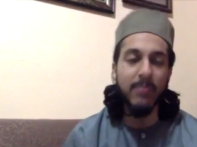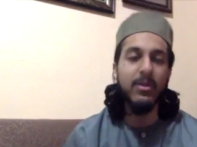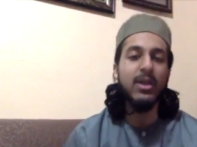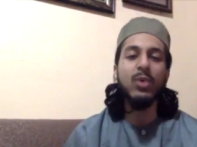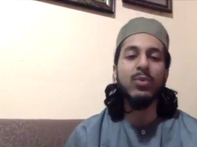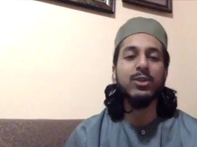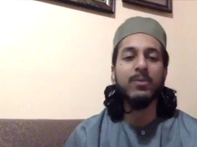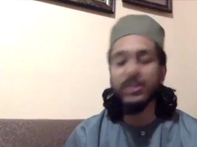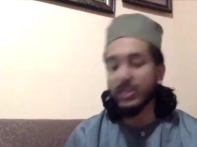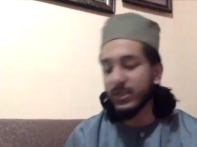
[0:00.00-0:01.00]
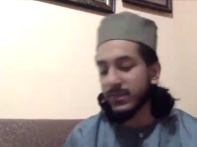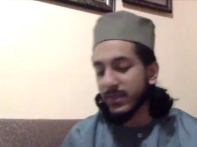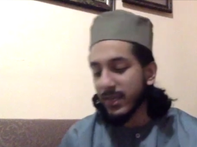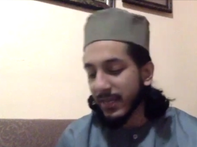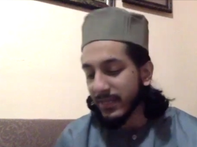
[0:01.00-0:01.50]
which mentions
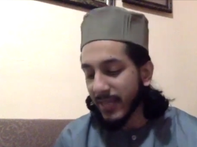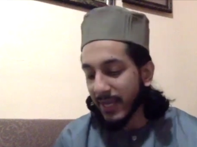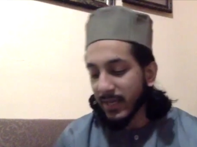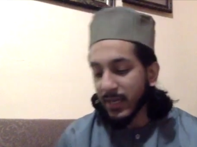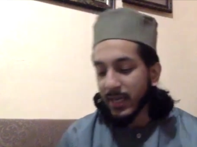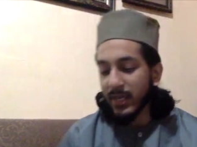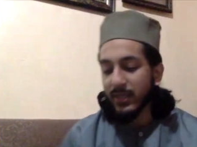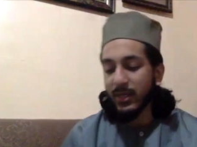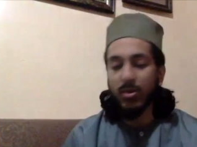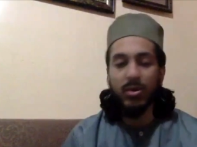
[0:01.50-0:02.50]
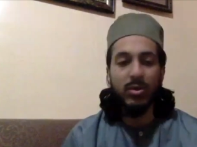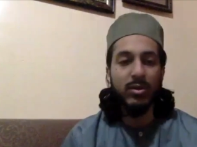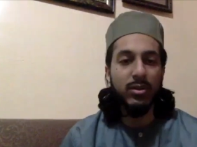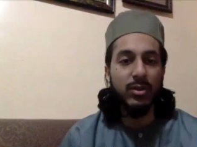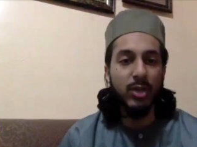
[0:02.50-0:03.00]
that
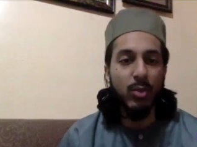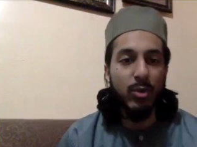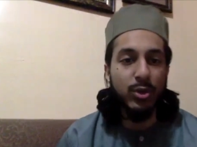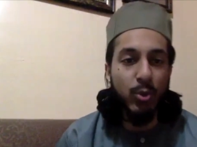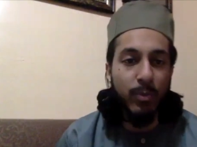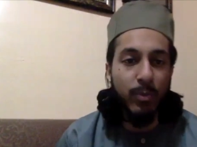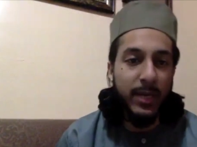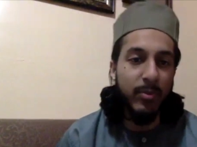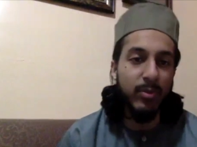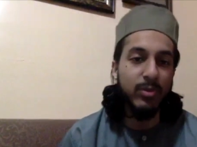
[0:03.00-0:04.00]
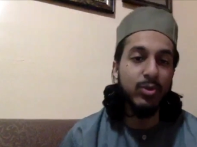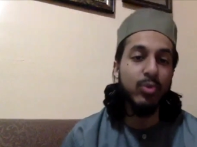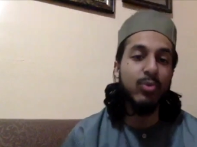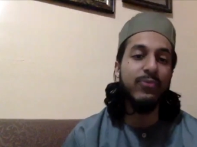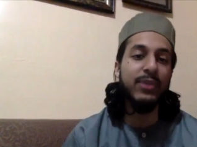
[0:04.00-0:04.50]
there were two people, two
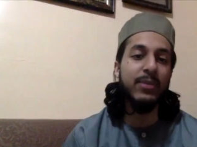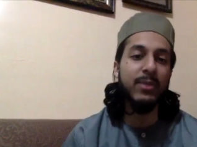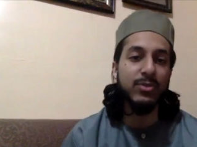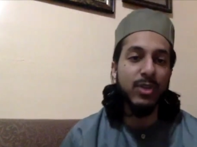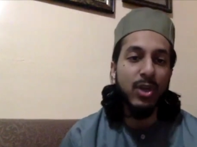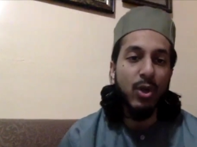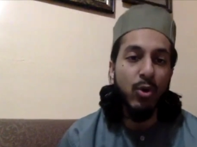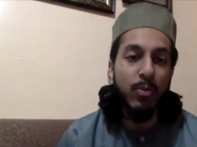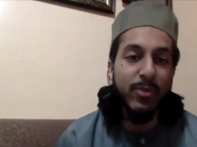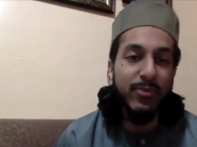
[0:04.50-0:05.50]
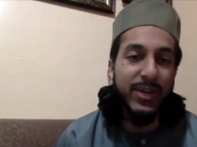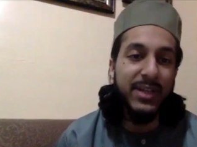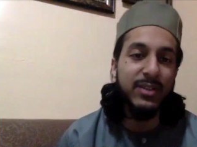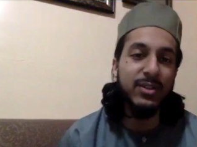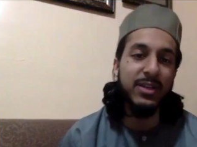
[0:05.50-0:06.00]
females who
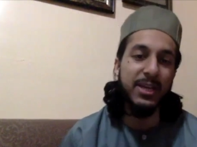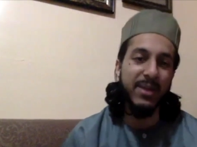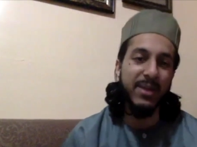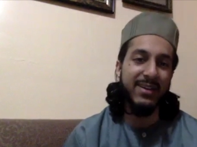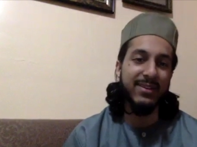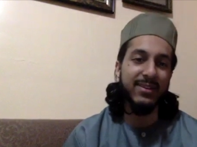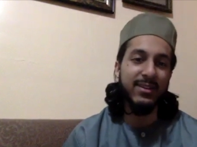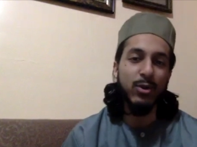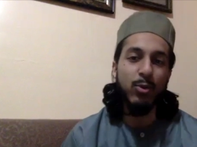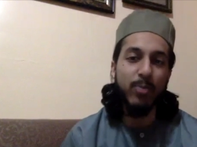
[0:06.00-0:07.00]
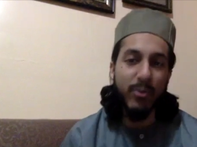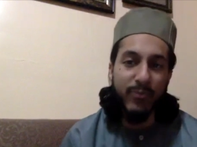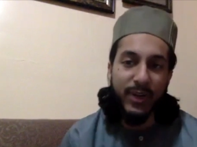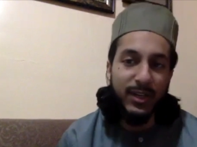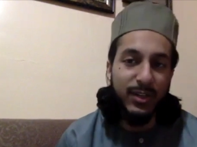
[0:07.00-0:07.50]
perfected their iman, who
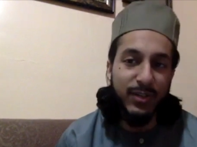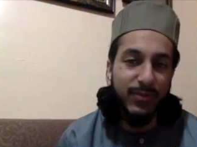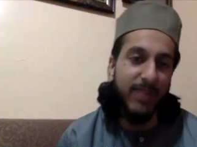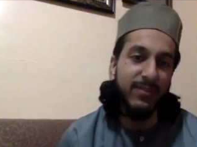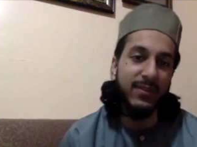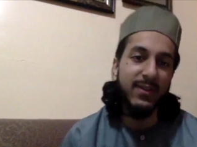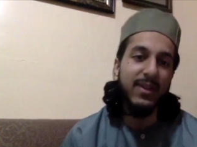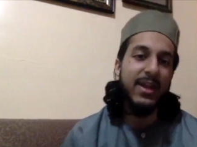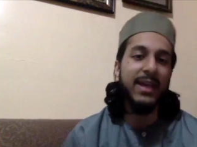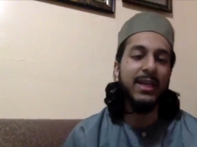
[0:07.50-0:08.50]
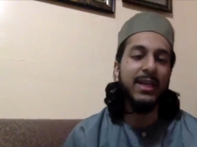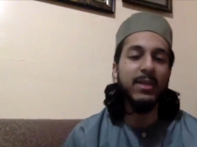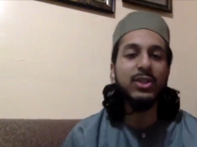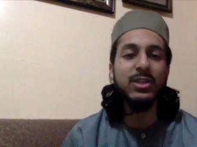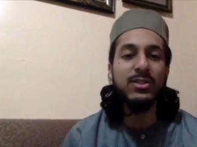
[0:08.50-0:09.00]
perfected their faith. And he
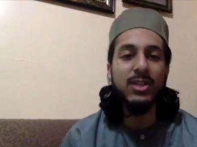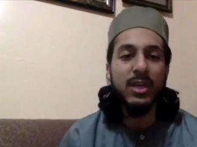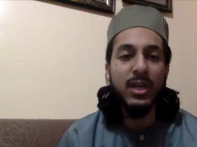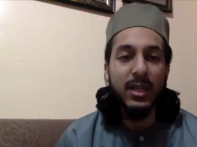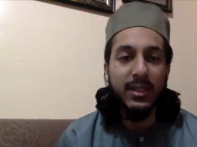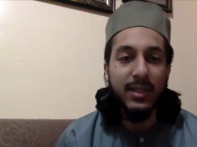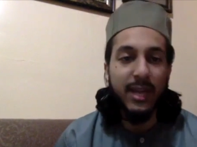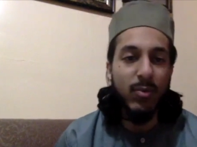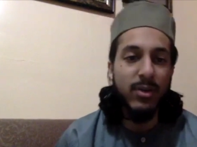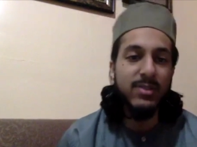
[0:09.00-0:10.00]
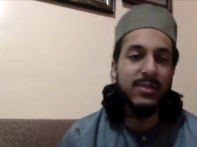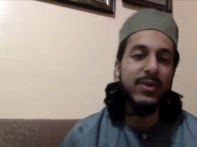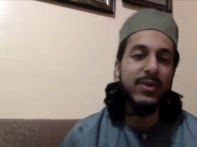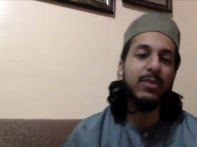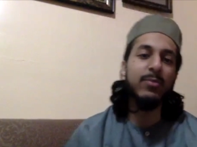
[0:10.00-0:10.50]
mentions that was
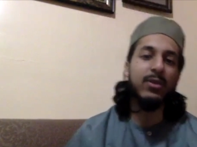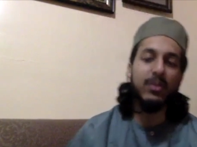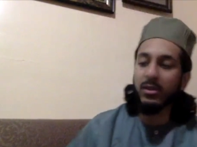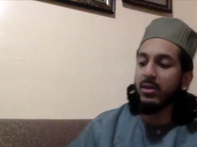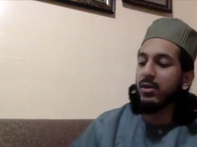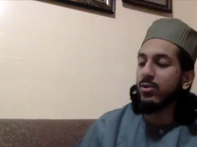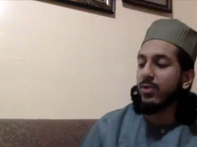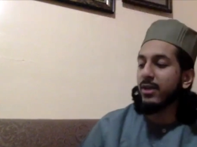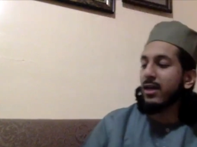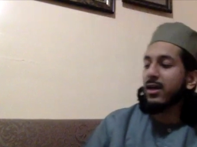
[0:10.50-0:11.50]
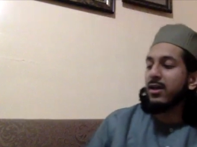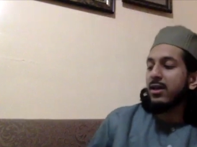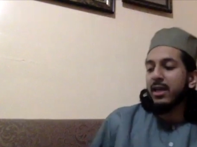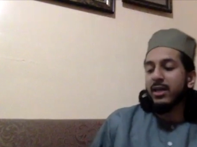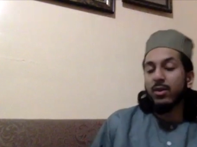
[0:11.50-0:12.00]
Fatima radiallahu anha
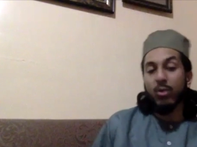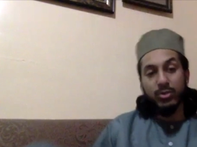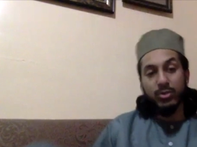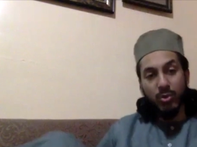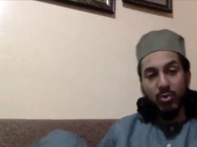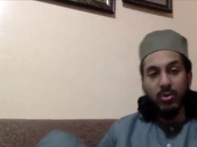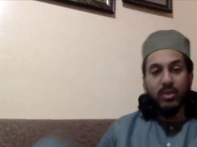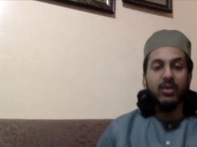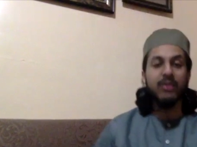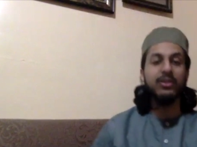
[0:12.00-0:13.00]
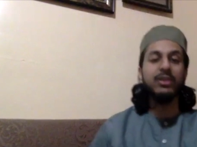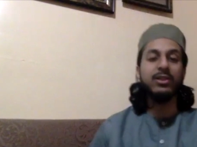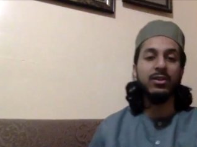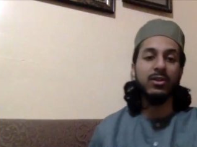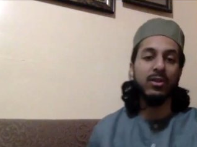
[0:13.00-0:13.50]
and also Khadija
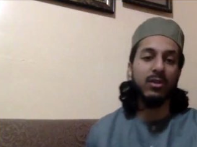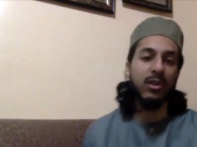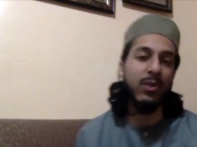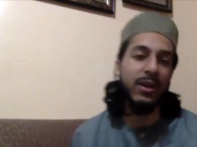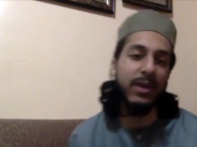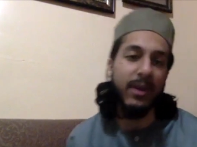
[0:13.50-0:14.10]
radiallahu anha.